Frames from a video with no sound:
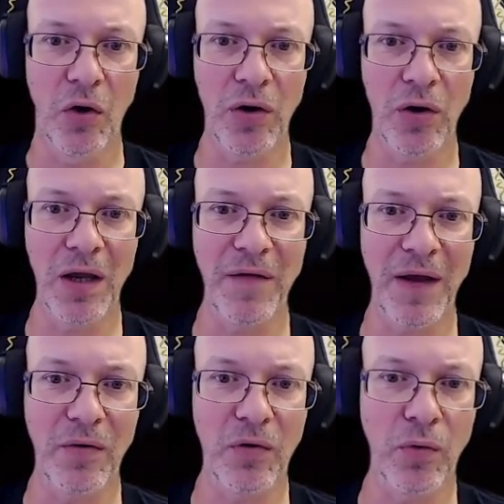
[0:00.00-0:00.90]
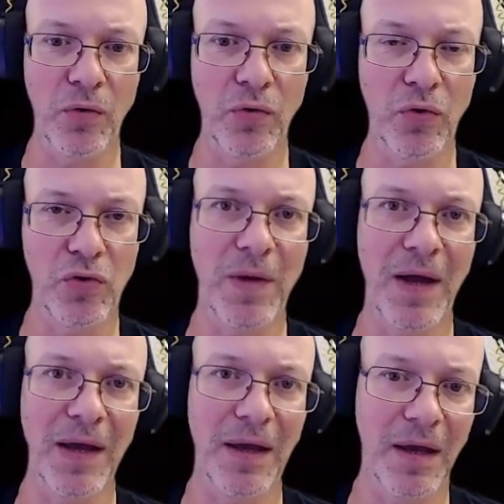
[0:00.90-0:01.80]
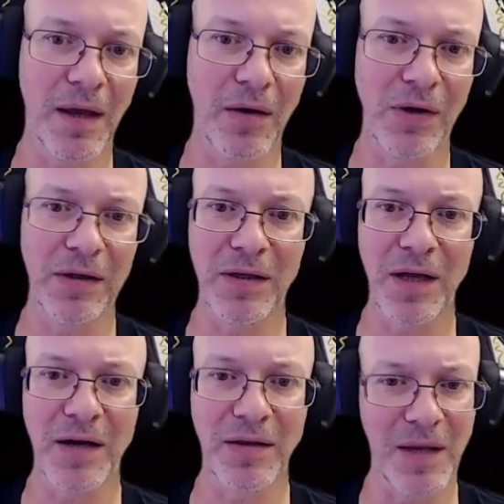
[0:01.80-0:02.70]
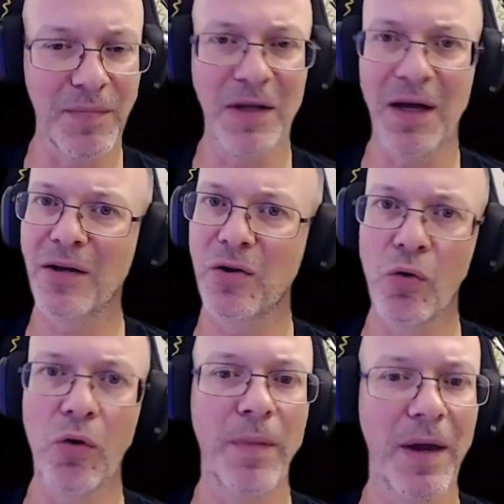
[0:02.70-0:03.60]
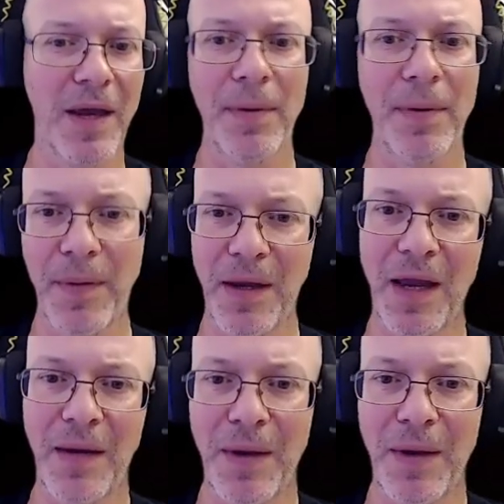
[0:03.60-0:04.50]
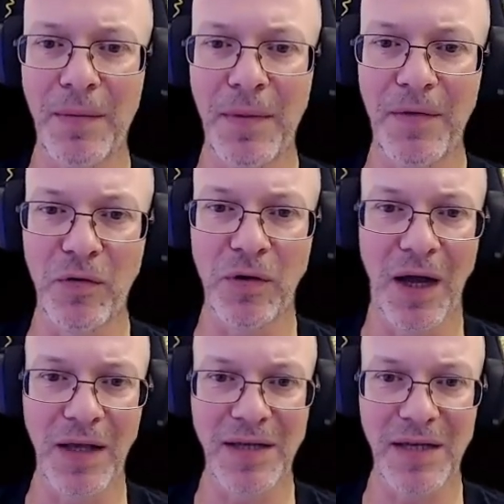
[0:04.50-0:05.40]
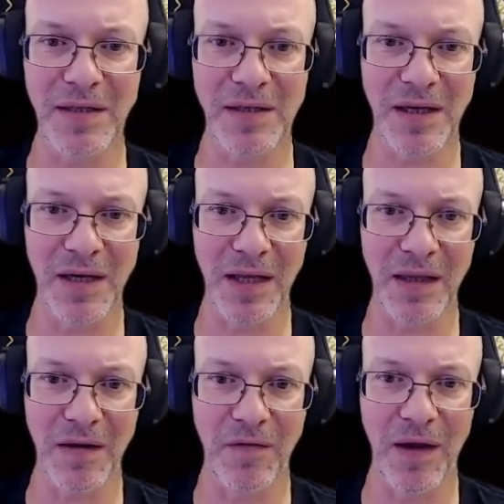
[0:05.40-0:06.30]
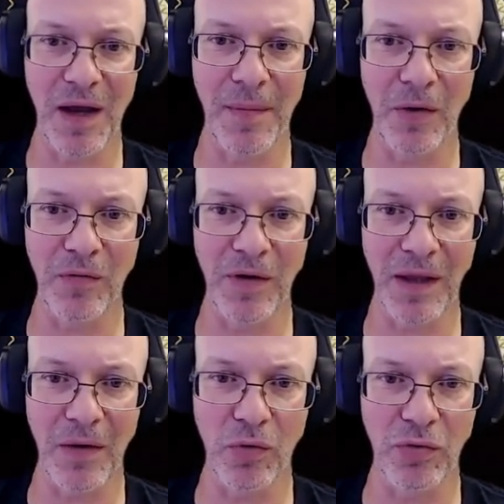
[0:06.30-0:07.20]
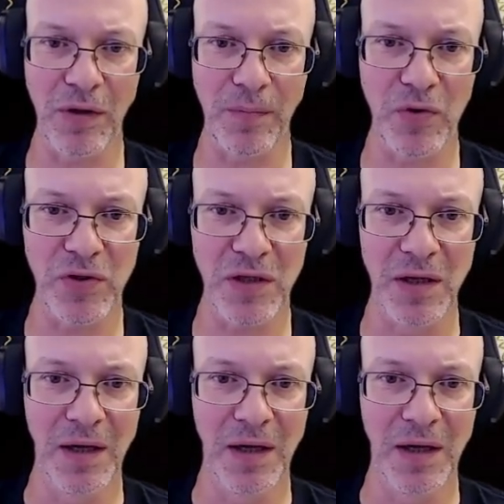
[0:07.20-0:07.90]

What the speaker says: or if I want to use my credit card, debit card, Google Pay, Apple Pay, any payment method, I just select the amount that I want to deposit.